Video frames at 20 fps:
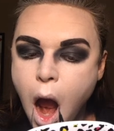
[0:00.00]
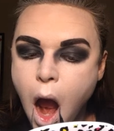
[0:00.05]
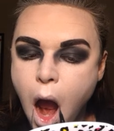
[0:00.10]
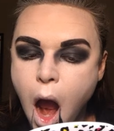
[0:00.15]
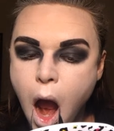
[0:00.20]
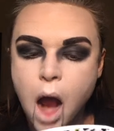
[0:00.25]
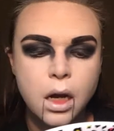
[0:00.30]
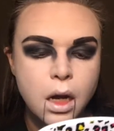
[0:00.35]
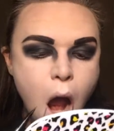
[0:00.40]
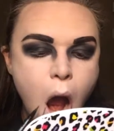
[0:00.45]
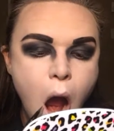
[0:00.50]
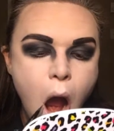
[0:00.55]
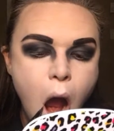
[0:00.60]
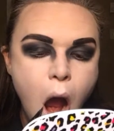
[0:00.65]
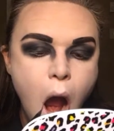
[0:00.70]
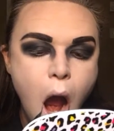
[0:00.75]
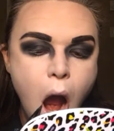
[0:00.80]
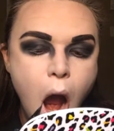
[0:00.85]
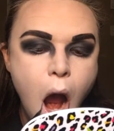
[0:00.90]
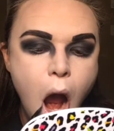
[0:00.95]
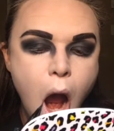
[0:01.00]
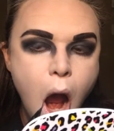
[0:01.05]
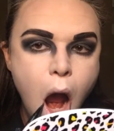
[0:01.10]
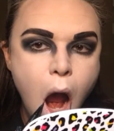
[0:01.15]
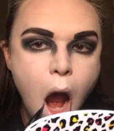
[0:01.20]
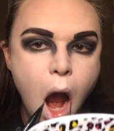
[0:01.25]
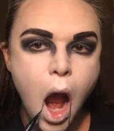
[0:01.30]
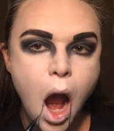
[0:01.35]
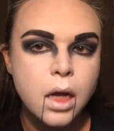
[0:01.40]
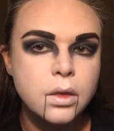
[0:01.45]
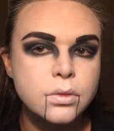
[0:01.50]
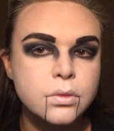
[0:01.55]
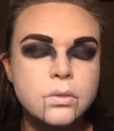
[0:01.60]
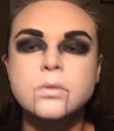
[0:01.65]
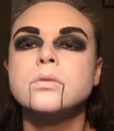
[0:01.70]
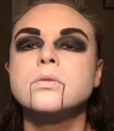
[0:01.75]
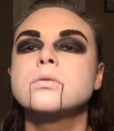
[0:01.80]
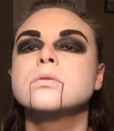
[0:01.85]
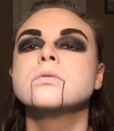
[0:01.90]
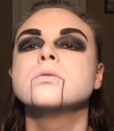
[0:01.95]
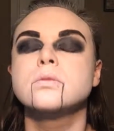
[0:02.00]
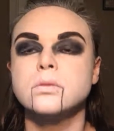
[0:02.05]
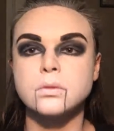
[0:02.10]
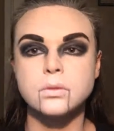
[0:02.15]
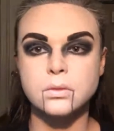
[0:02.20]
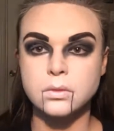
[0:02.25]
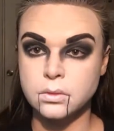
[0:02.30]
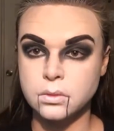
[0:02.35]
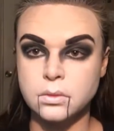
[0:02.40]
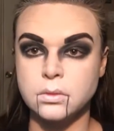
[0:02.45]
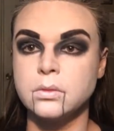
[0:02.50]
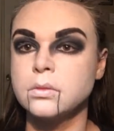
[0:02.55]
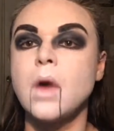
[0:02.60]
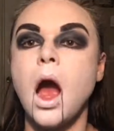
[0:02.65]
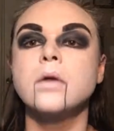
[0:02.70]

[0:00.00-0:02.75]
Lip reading: end up going and finding a